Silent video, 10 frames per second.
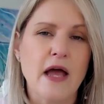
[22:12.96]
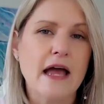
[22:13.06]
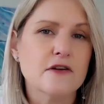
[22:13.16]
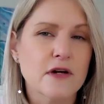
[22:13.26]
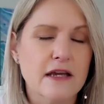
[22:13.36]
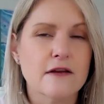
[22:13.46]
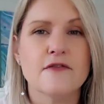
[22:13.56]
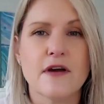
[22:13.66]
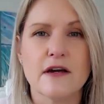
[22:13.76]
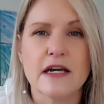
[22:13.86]
And you're here at a
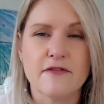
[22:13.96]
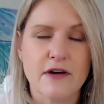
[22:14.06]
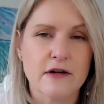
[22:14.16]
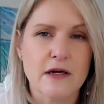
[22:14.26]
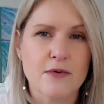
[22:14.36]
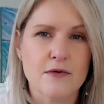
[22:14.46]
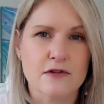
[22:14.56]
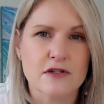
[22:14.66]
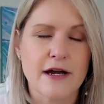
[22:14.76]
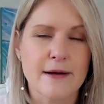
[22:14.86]
very, very
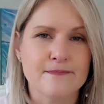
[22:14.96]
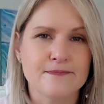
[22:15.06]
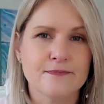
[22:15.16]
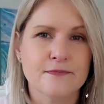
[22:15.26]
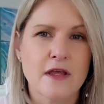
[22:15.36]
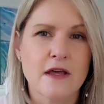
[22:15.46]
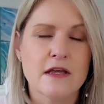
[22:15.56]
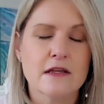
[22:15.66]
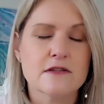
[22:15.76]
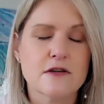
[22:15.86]
important time.
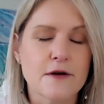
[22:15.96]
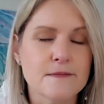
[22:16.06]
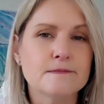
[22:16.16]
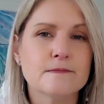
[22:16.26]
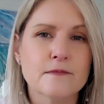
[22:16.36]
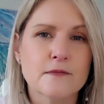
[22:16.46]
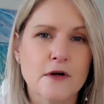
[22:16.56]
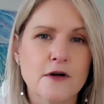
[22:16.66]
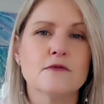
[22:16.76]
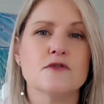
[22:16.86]
So
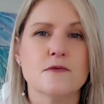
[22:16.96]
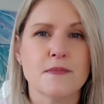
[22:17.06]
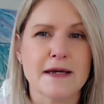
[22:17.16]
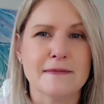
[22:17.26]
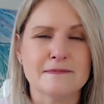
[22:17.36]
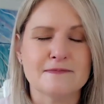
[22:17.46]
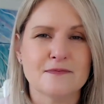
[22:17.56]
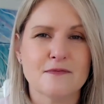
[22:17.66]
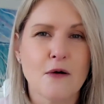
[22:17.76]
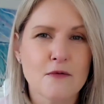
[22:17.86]
who would you be?
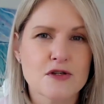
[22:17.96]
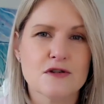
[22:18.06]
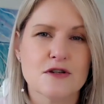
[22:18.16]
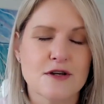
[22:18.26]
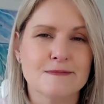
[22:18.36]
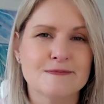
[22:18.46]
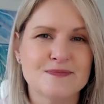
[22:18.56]
What would you do?